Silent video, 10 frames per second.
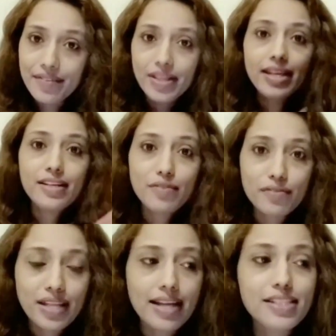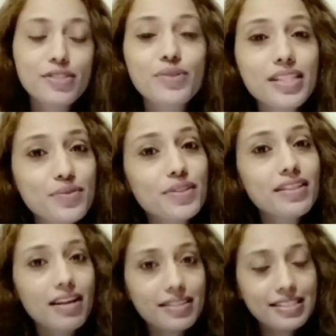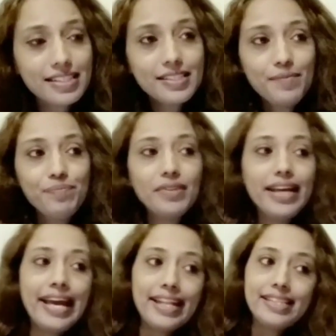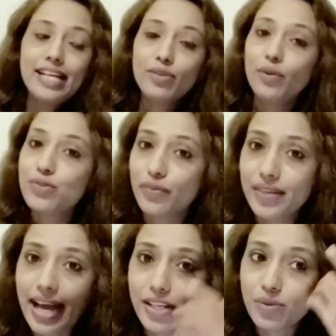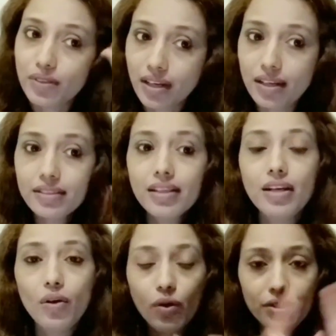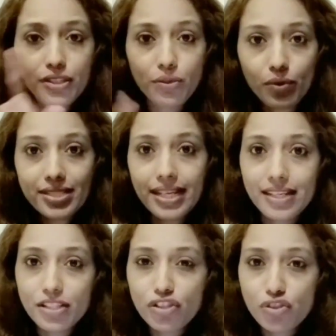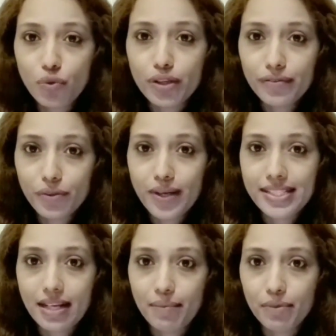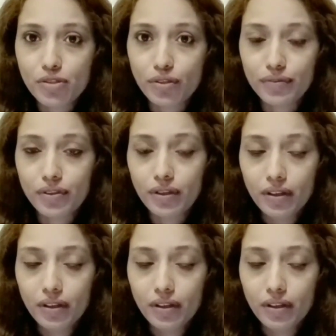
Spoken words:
Anyway, enough of that. So these were the currencies, and that also we had to learn all the notes. I can just show you a few examples of